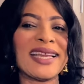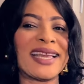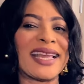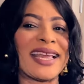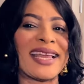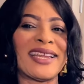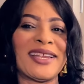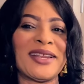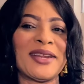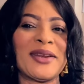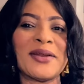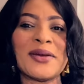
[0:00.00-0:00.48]

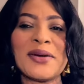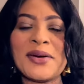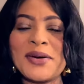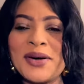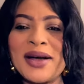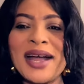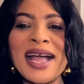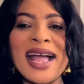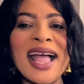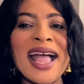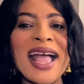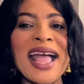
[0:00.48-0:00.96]

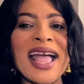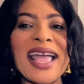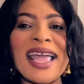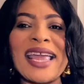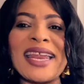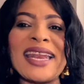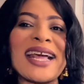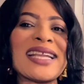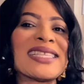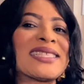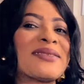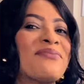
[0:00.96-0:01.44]
it
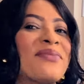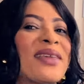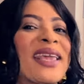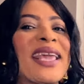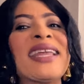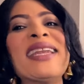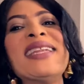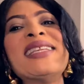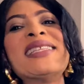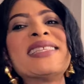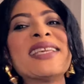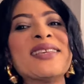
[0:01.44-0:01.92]
doesn't make
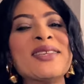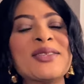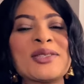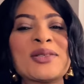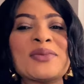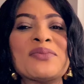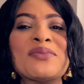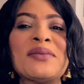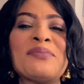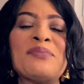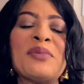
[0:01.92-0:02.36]
any sense to me.